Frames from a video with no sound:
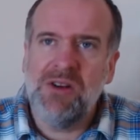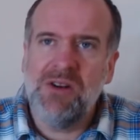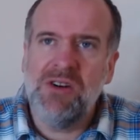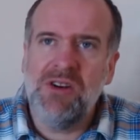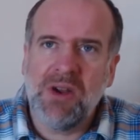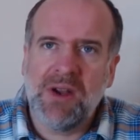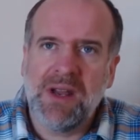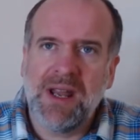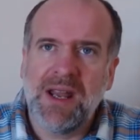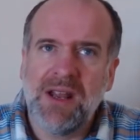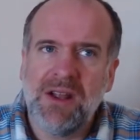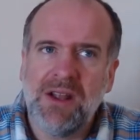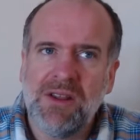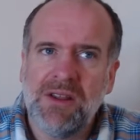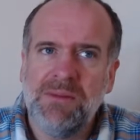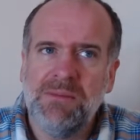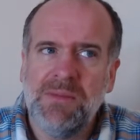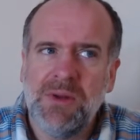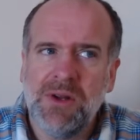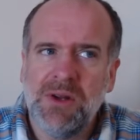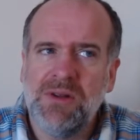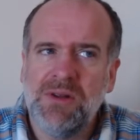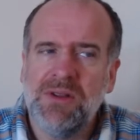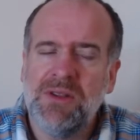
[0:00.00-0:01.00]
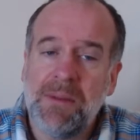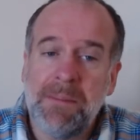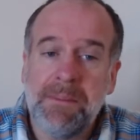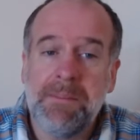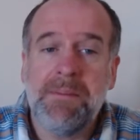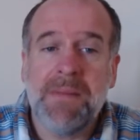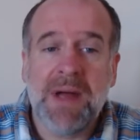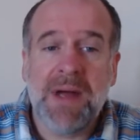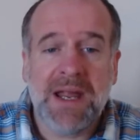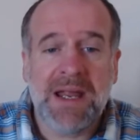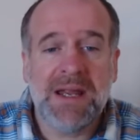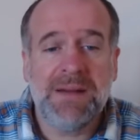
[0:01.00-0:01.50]
looking at the moon, that
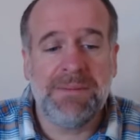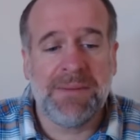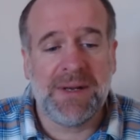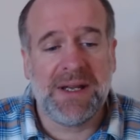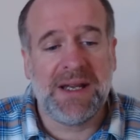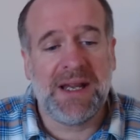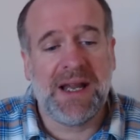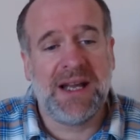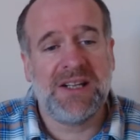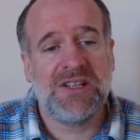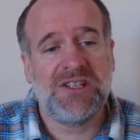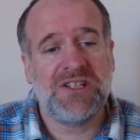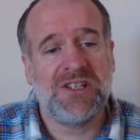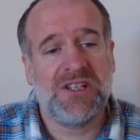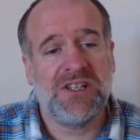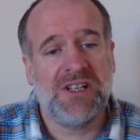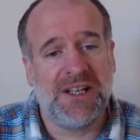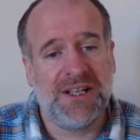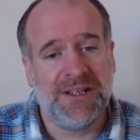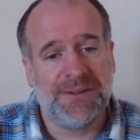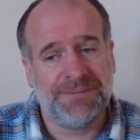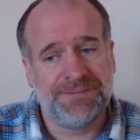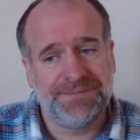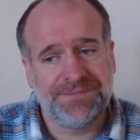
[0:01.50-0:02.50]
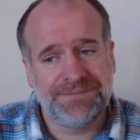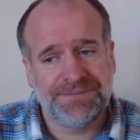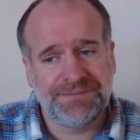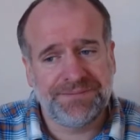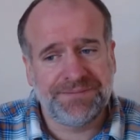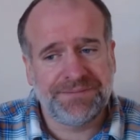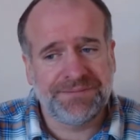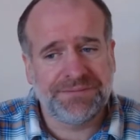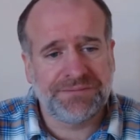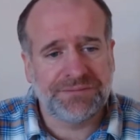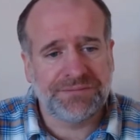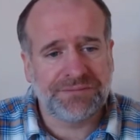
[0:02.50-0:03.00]
maybe actually
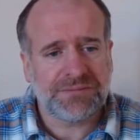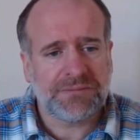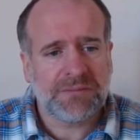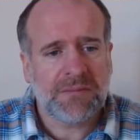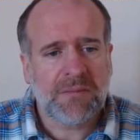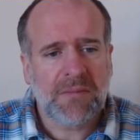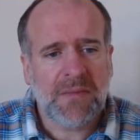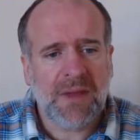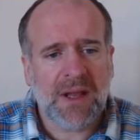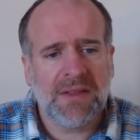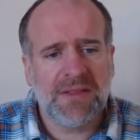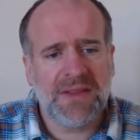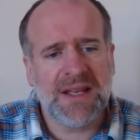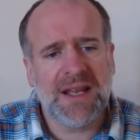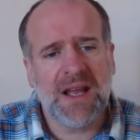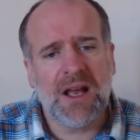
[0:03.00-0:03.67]
the